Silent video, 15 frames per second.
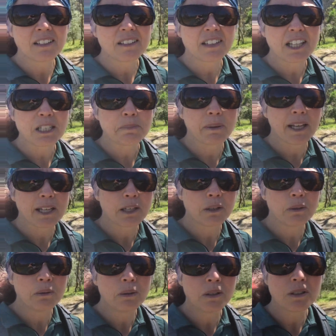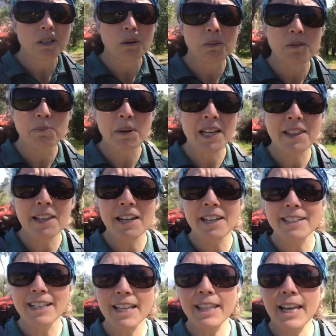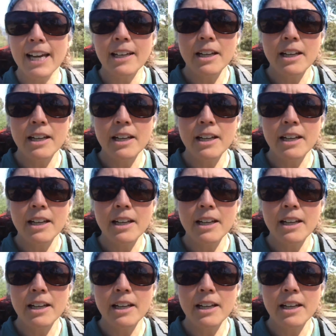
that's Black Hill, so we've been there, done that.